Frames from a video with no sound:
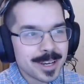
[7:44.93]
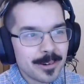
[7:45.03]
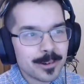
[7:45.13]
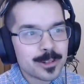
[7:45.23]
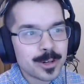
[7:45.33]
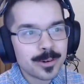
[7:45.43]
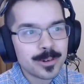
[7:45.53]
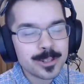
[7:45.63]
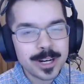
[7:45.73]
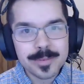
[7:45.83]
We'll
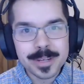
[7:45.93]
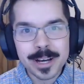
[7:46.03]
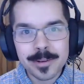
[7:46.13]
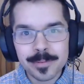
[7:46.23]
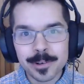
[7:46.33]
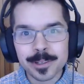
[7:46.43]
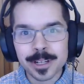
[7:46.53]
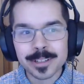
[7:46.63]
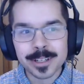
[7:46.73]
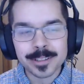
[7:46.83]
try to be helpful
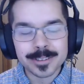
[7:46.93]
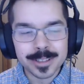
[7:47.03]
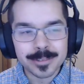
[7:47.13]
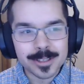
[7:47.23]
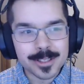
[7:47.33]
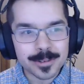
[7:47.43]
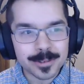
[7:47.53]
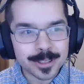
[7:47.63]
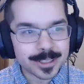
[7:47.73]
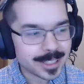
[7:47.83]
and what's the
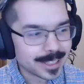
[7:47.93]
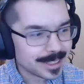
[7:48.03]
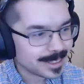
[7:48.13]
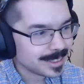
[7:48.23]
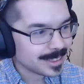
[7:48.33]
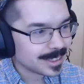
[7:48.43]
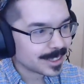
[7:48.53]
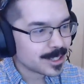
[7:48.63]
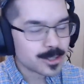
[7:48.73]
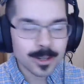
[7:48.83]
word?
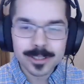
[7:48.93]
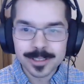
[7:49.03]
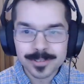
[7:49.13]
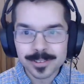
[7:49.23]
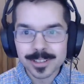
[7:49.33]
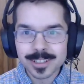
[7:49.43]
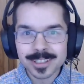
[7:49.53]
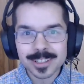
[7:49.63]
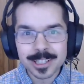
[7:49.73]
Constructively